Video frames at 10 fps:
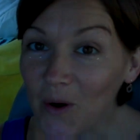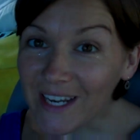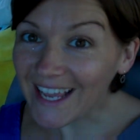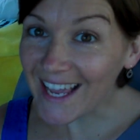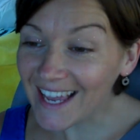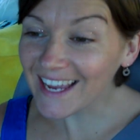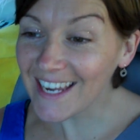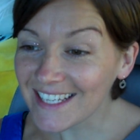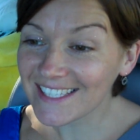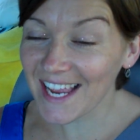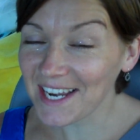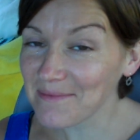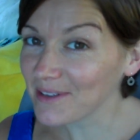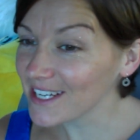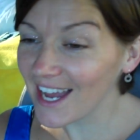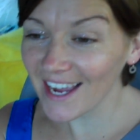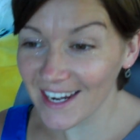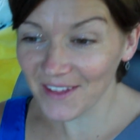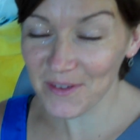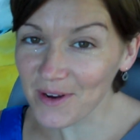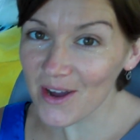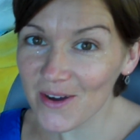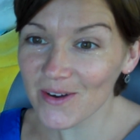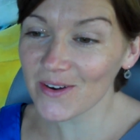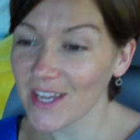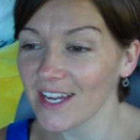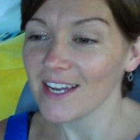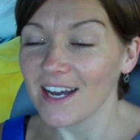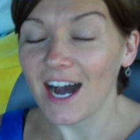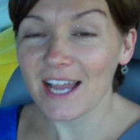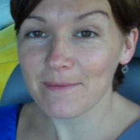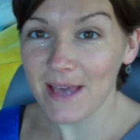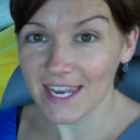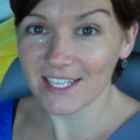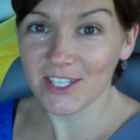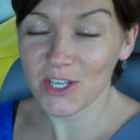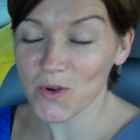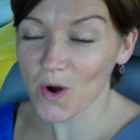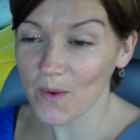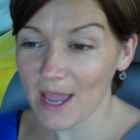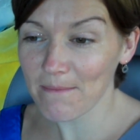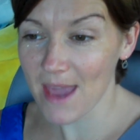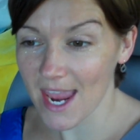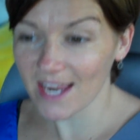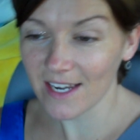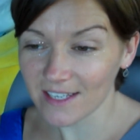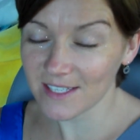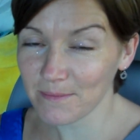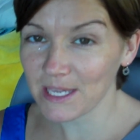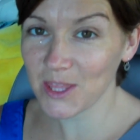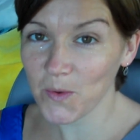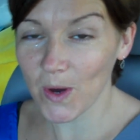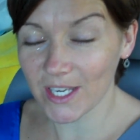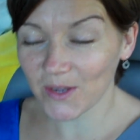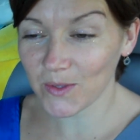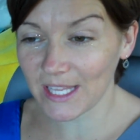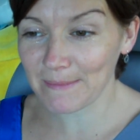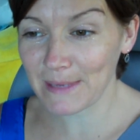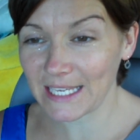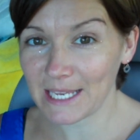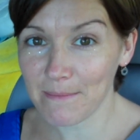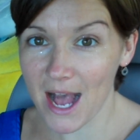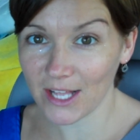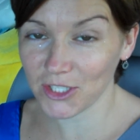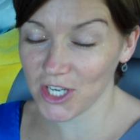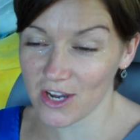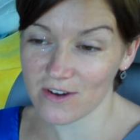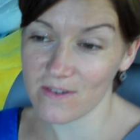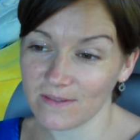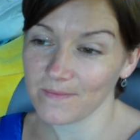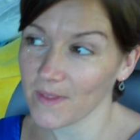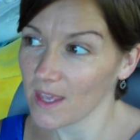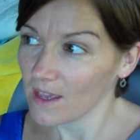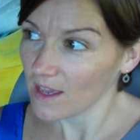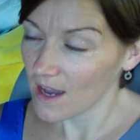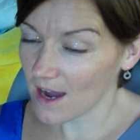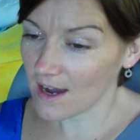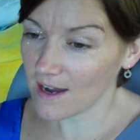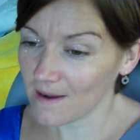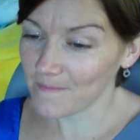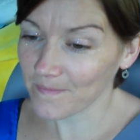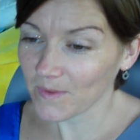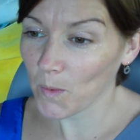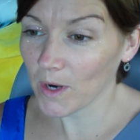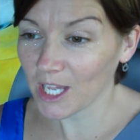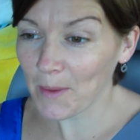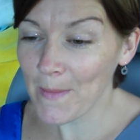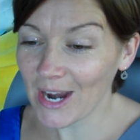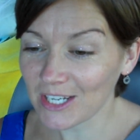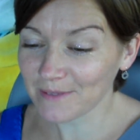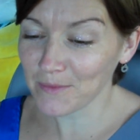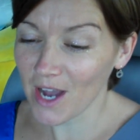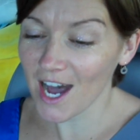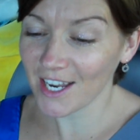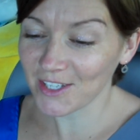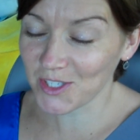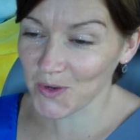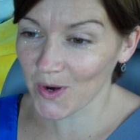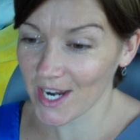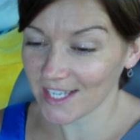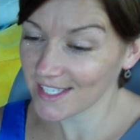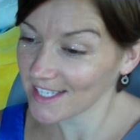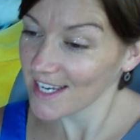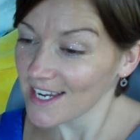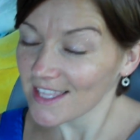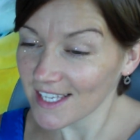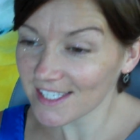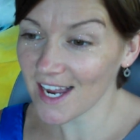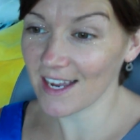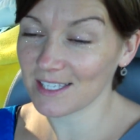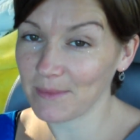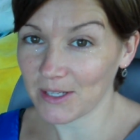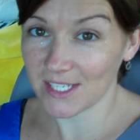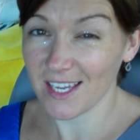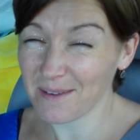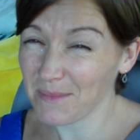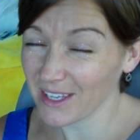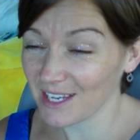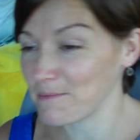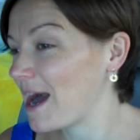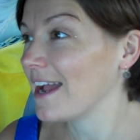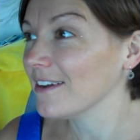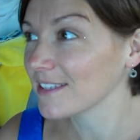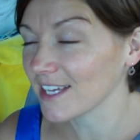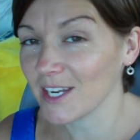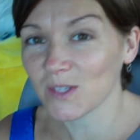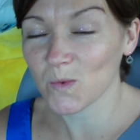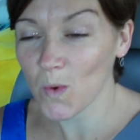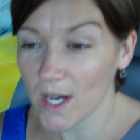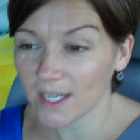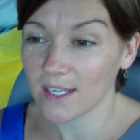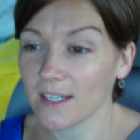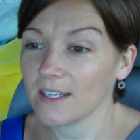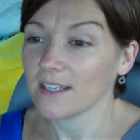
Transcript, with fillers: morning. It is day number nine on the road. I am headed to Norway, Maine to meet the one and only Million Mile Joe. Um, we're going to compare some Honda stories. This guy is about to hit a million miles on his one